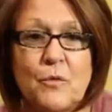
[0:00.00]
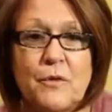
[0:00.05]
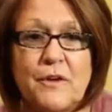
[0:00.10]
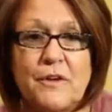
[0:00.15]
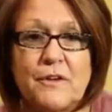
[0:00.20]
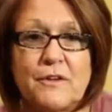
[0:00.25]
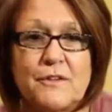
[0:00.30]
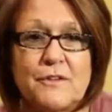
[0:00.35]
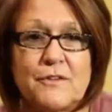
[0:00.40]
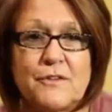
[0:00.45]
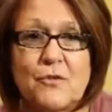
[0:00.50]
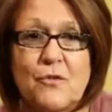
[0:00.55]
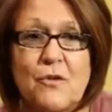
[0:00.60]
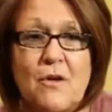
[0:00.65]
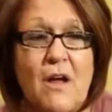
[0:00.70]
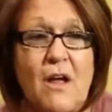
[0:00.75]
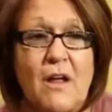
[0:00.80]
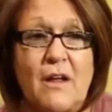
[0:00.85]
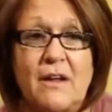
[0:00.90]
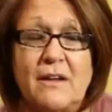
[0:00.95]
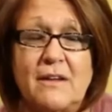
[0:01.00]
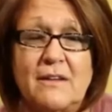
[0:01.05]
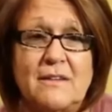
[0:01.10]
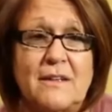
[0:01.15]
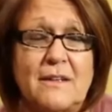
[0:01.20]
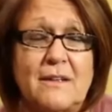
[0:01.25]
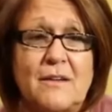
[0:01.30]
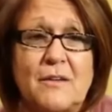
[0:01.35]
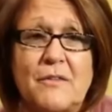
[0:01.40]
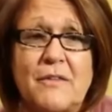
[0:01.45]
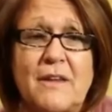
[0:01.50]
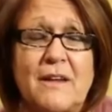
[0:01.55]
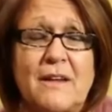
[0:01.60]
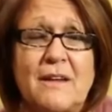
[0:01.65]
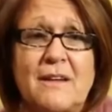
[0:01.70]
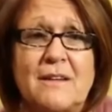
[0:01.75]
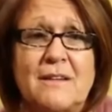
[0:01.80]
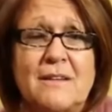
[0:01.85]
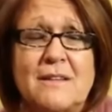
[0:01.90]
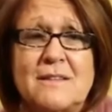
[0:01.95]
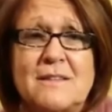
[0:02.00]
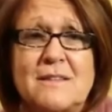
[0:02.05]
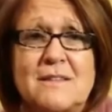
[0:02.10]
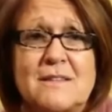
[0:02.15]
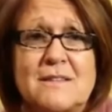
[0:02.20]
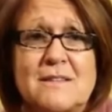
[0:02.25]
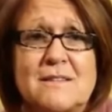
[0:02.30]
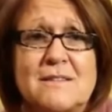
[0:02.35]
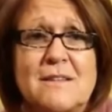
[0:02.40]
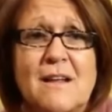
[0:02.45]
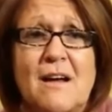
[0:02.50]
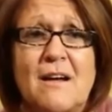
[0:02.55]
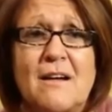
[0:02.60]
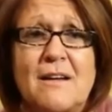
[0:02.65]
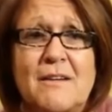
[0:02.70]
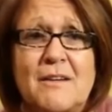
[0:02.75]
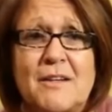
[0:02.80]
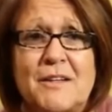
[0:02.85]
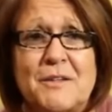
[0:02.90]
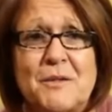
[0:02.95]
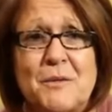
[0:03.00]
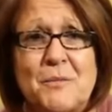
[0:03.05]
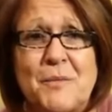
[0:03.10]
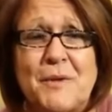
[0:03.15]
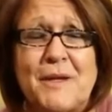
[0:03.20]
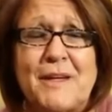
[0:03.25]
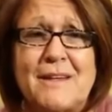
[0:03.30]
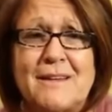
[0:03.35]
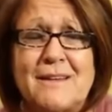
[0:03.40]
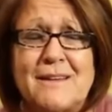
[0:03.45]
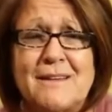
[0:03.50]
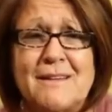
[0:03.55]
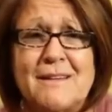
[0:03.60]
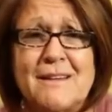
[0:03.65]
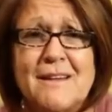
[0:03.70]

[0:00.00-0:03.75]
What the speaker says: morning just crying, thinking this is not going to be